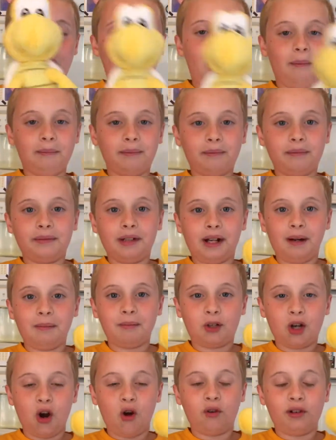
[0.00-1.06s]
um
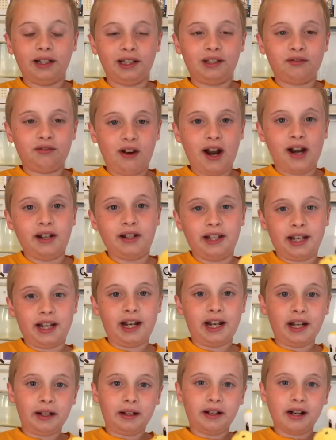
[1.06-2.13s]
um Cody's friend
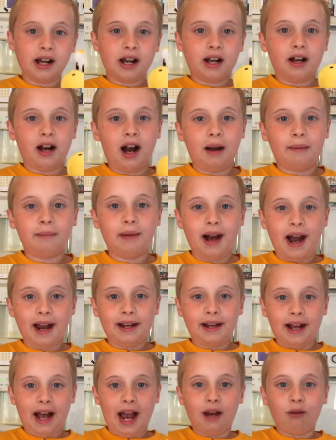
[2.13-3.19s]
and um
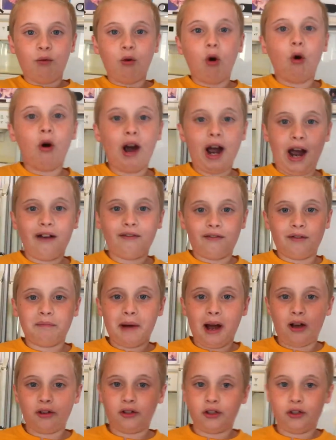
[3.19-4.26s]
I I will have a
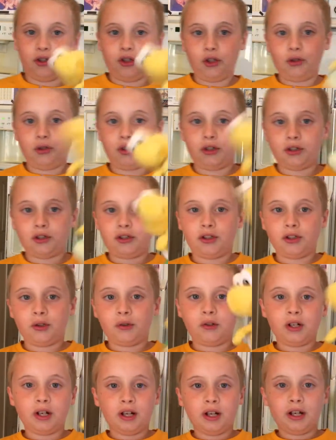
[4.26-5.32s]
Bowser Jr.
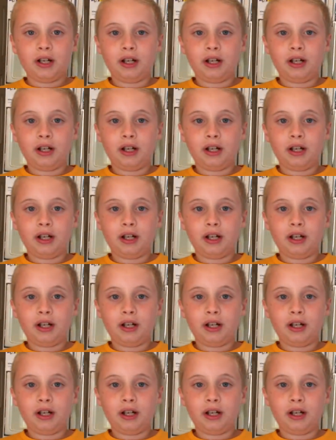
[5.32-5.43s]
soon.